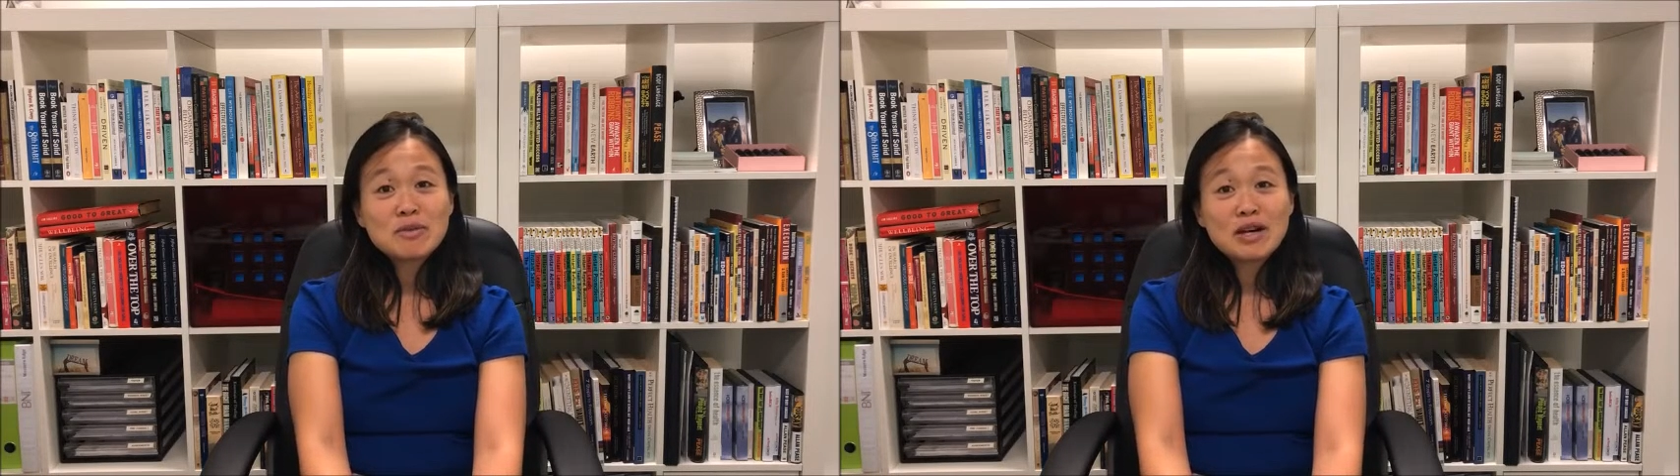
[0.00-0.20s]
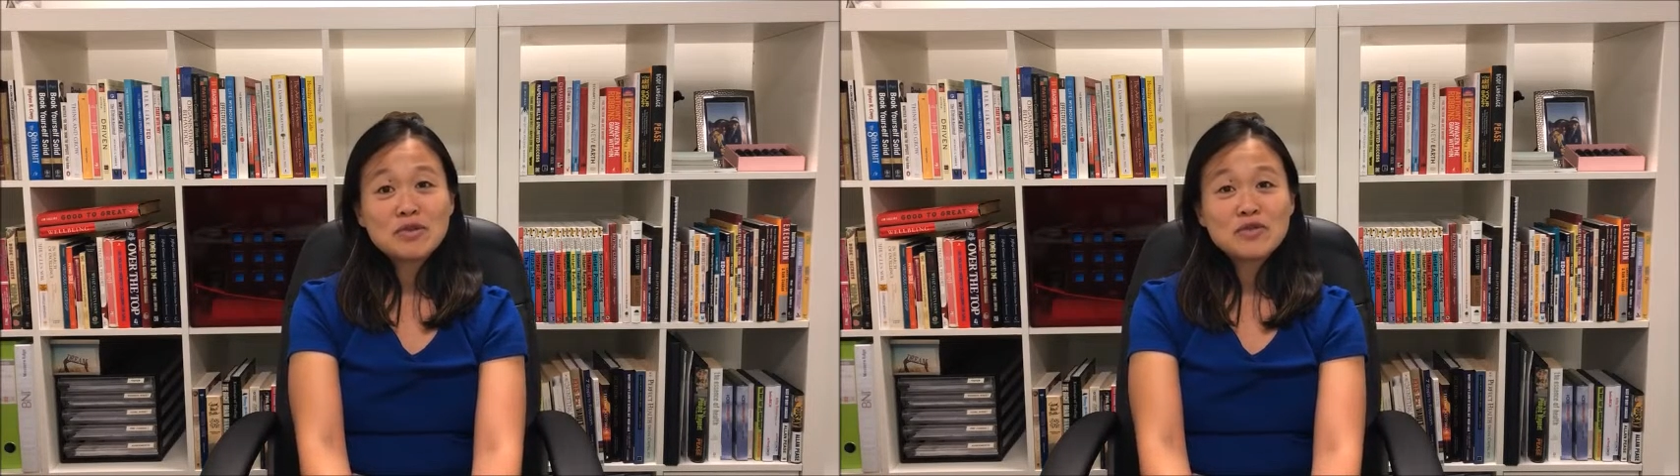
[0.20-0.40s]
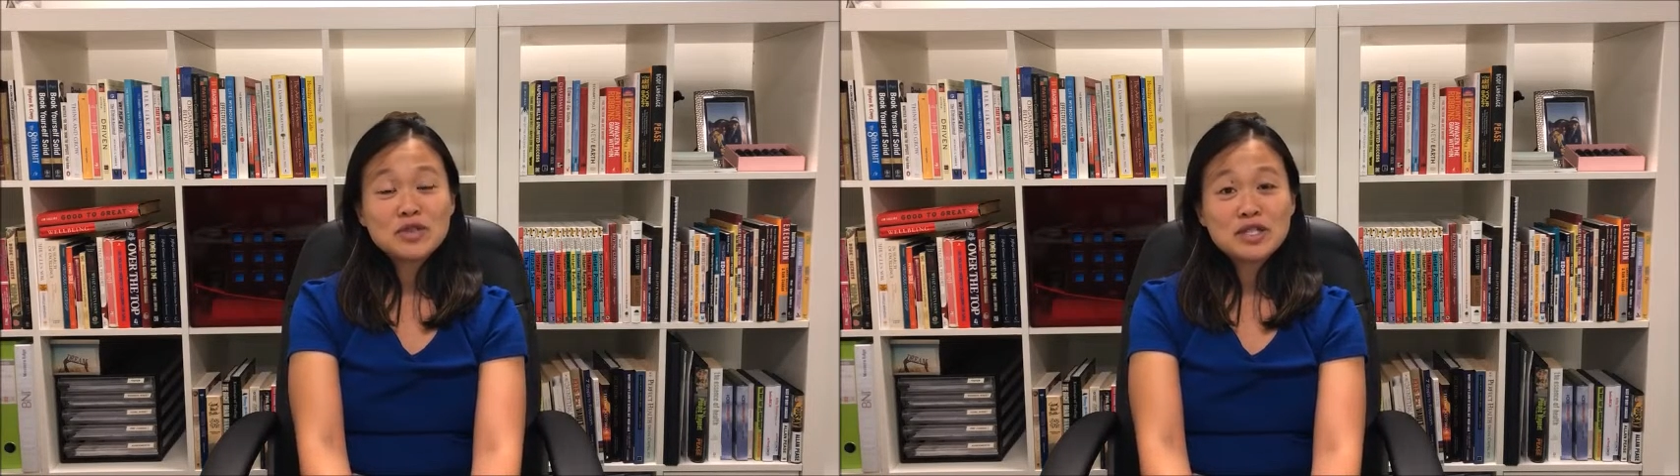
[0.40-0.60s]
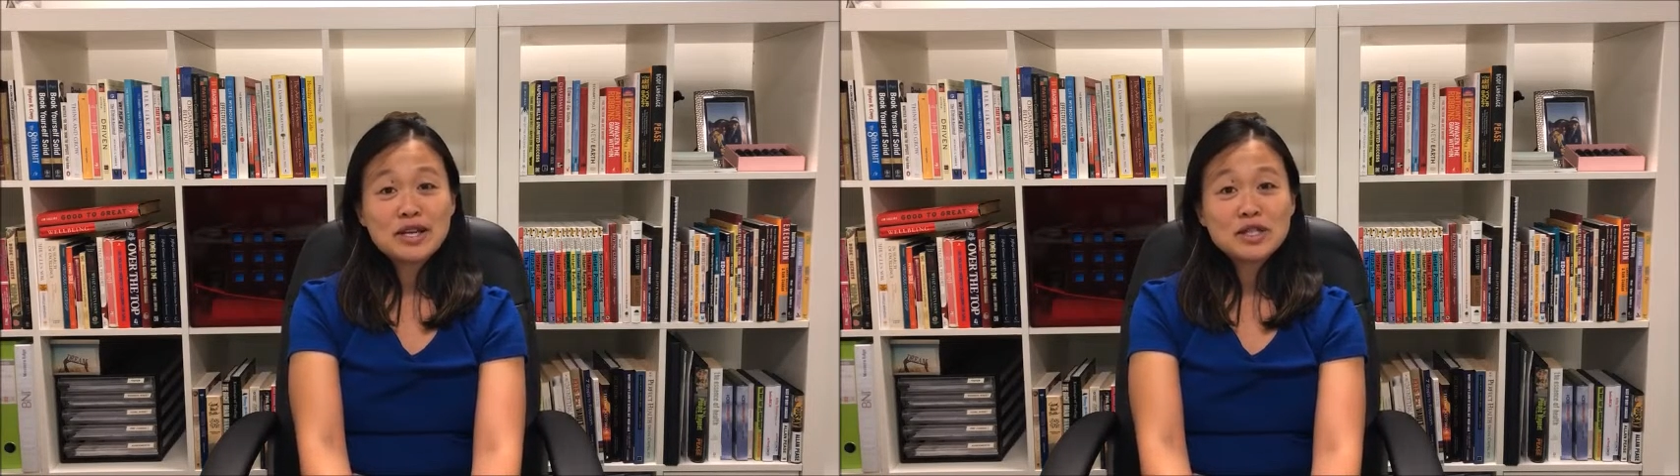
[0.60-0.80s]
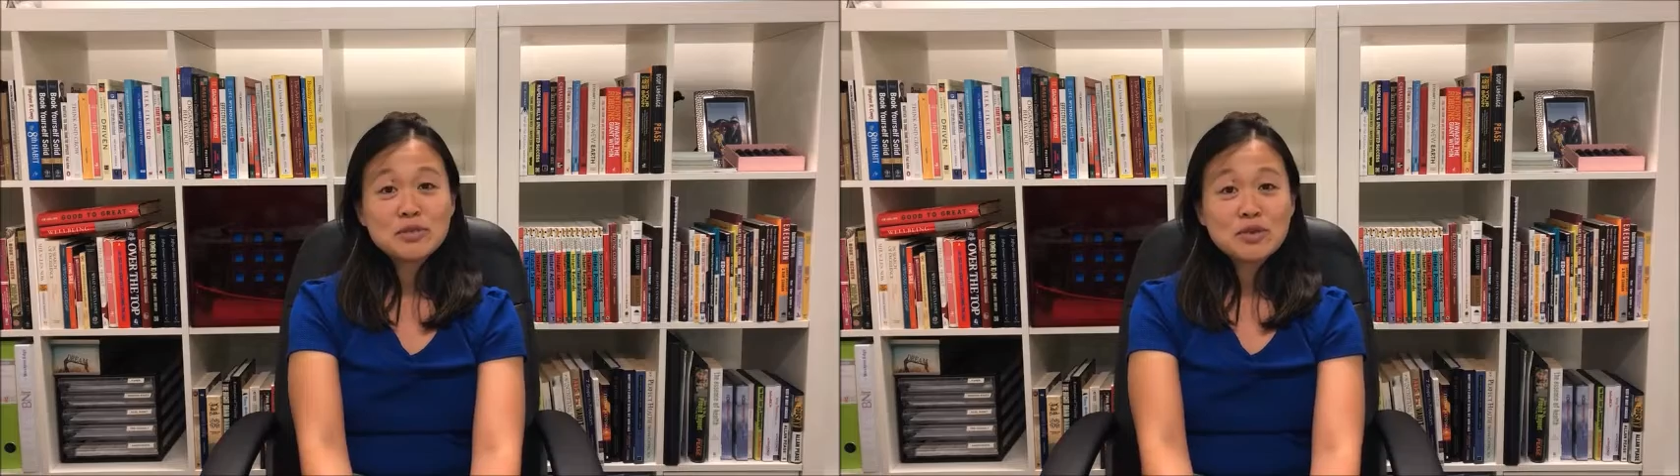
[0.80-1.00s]
part of
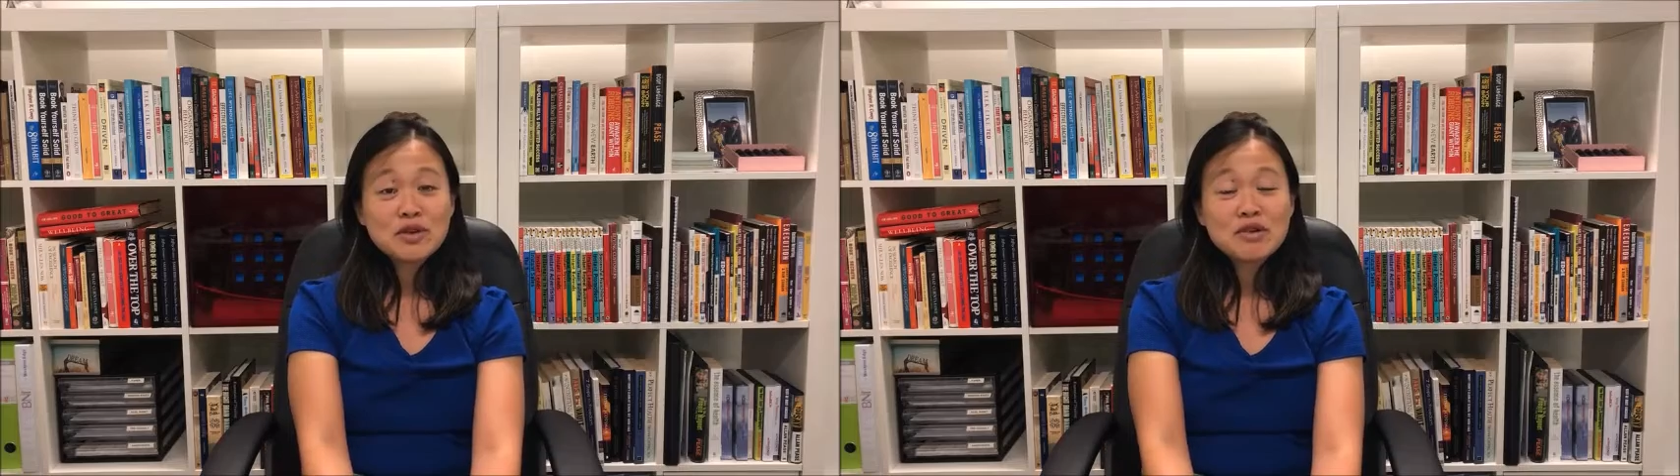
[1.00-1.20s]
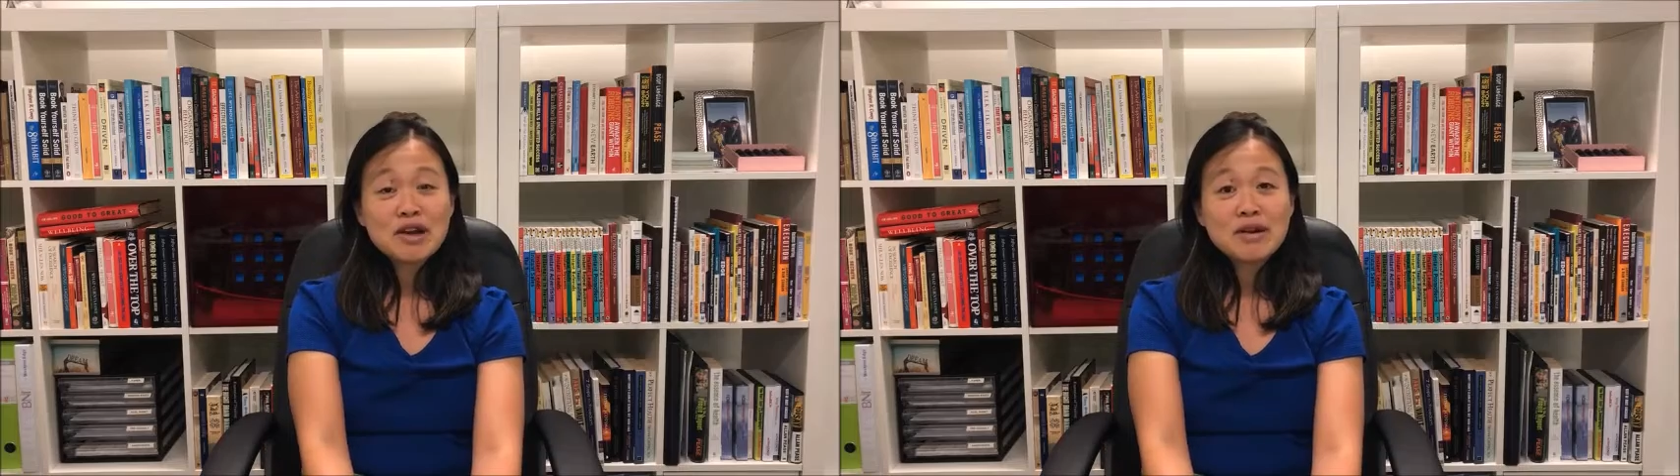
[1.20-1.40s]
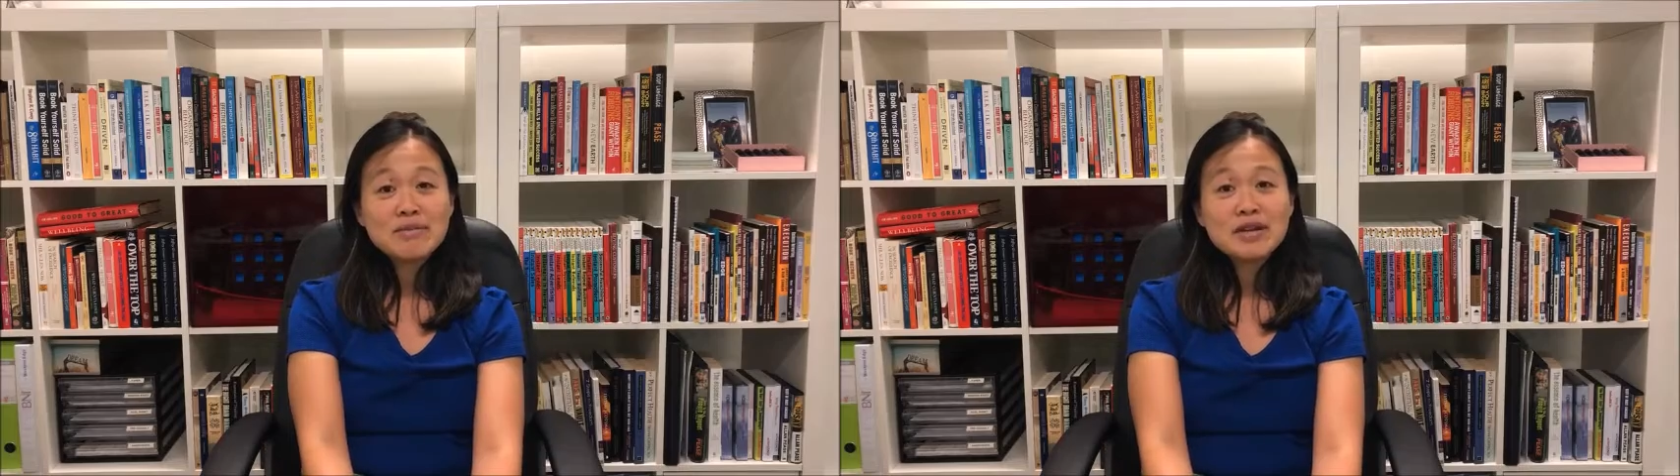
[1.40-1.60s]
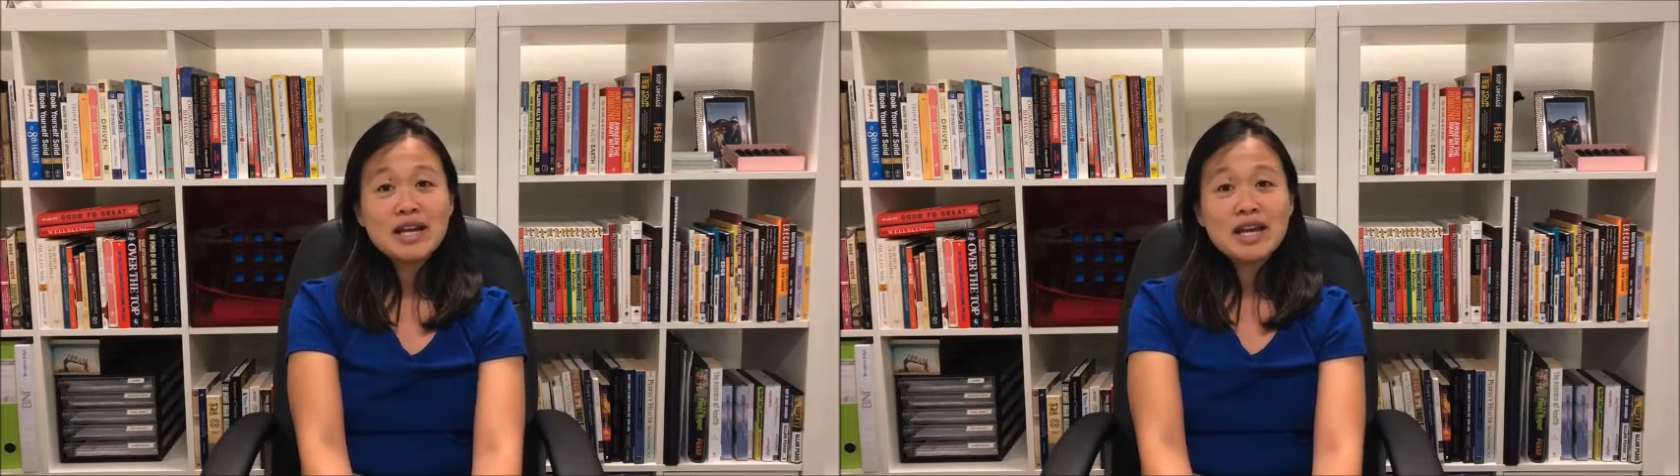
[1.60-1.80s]
Suzanne's program.